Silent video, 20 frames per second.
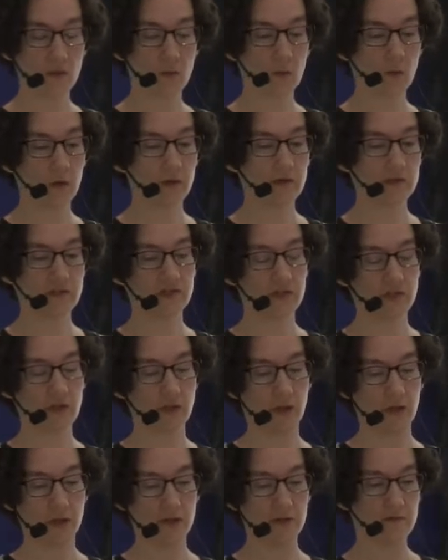works is it
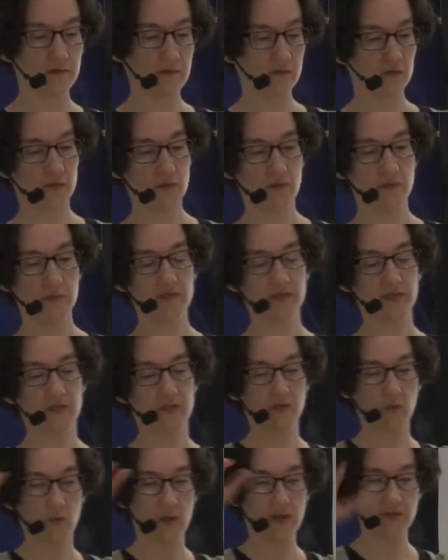kind of assumes
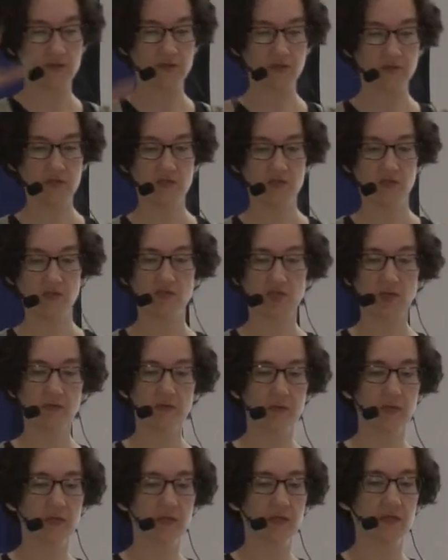that the way the speech is
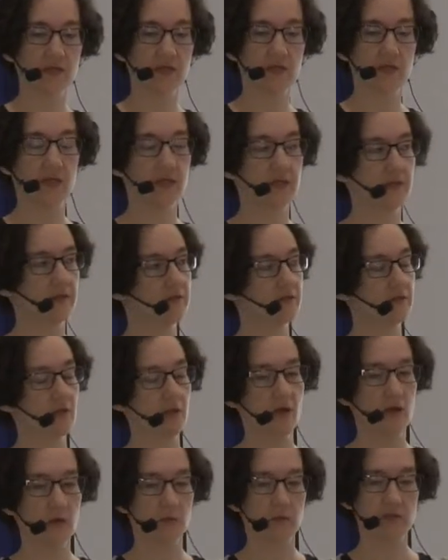generated is
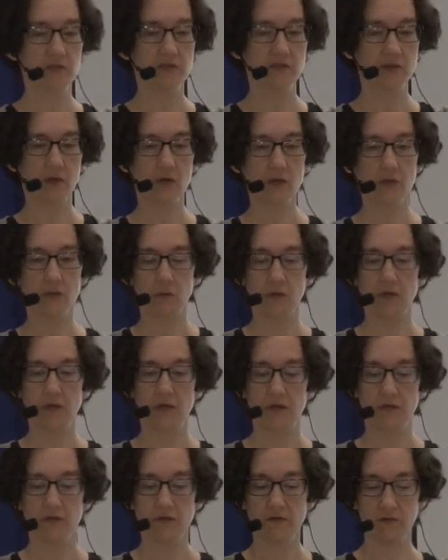we start
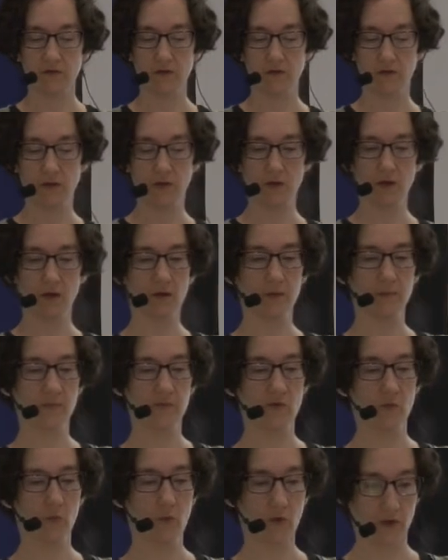with
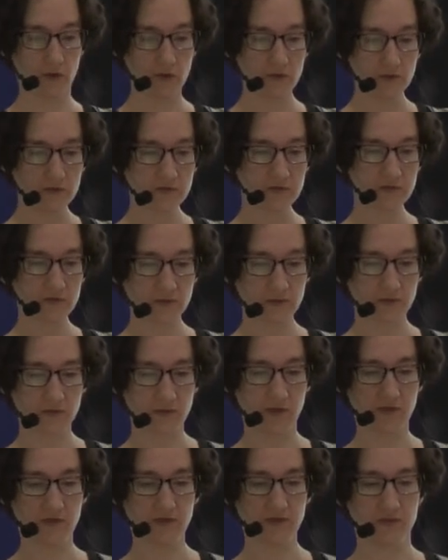the words,
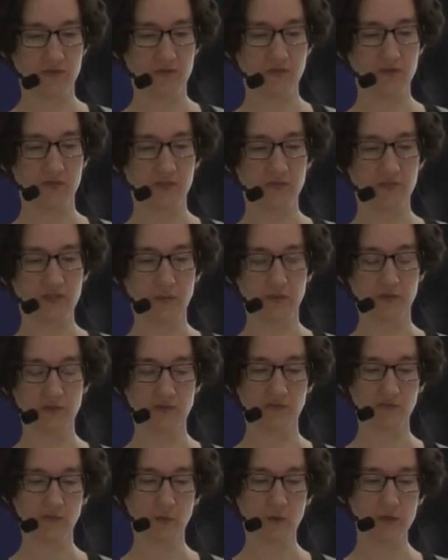right? So there's some sequence
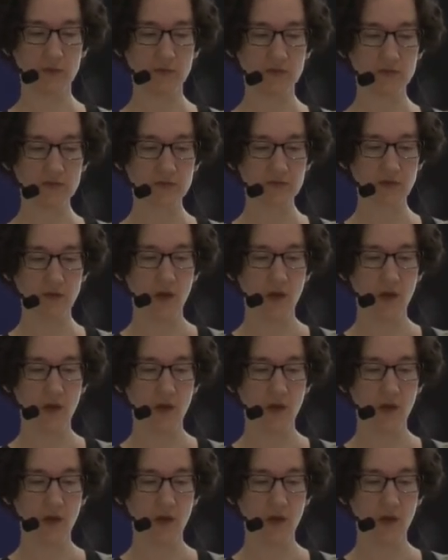of words.